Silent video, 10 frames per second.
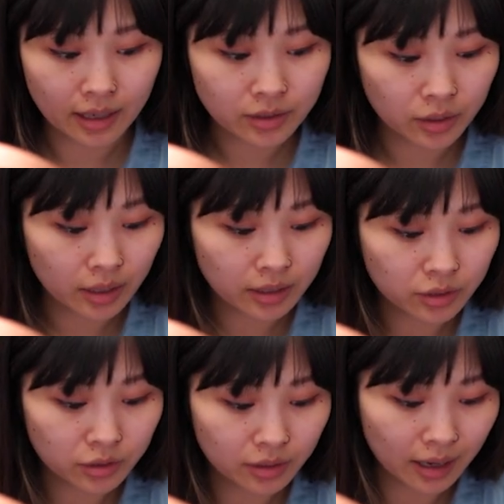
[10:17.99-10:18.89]
so
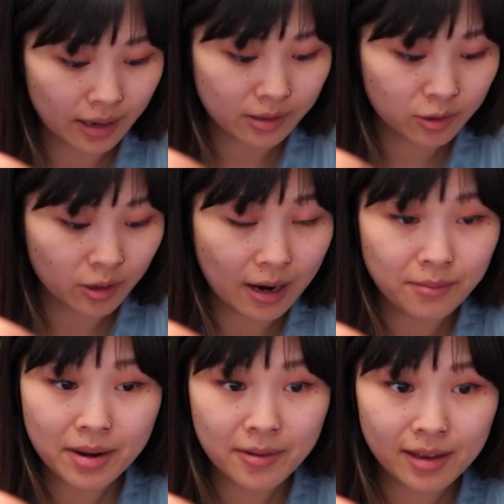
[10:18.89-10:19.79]
I tried
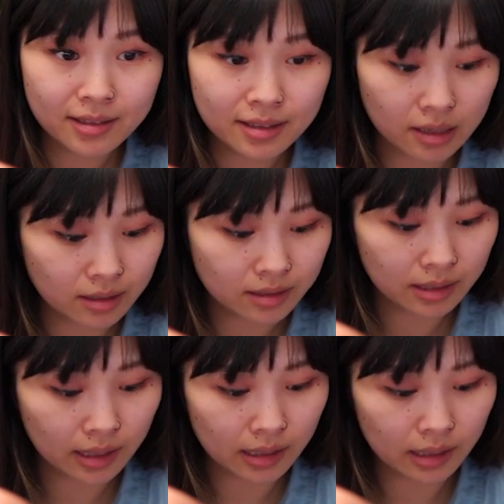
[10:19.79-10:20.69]
my best not to
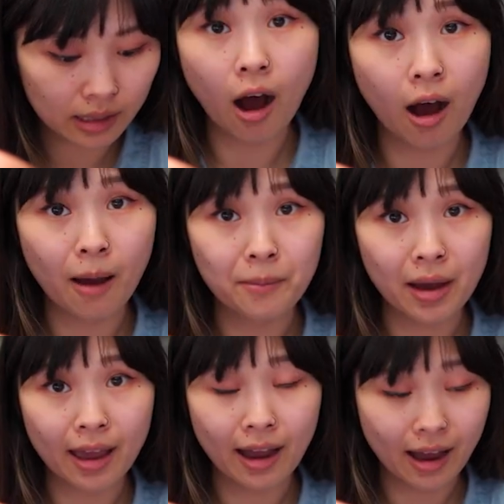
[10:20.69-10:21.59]
get it on
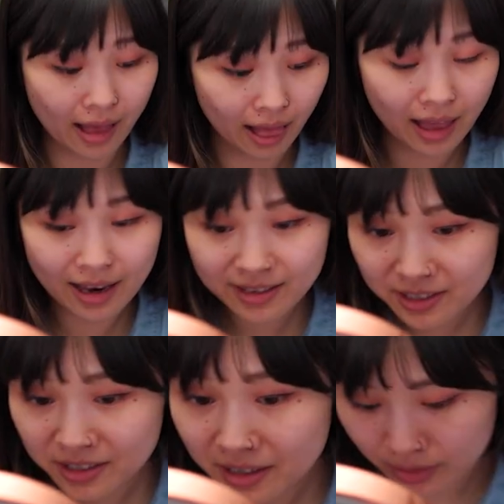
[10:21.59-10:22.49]
my eyelash.
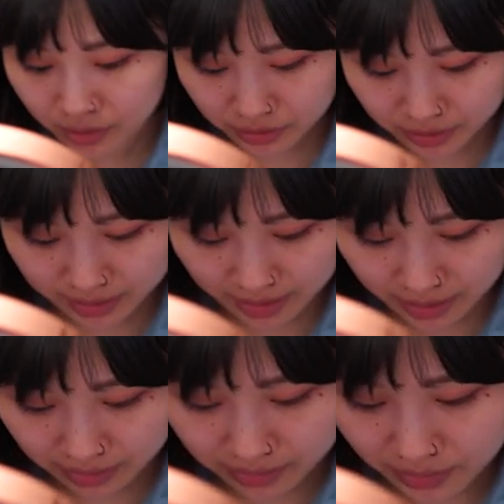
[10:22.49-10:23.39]
It's just like
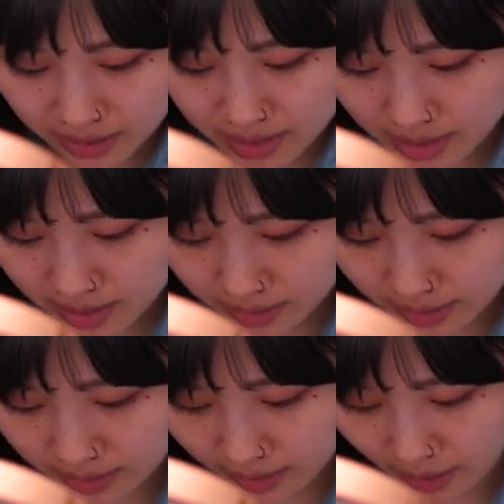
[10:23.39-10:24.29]
a thin
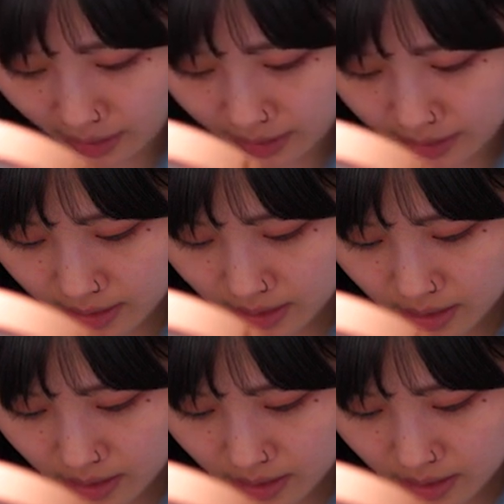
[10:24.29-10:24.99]
line.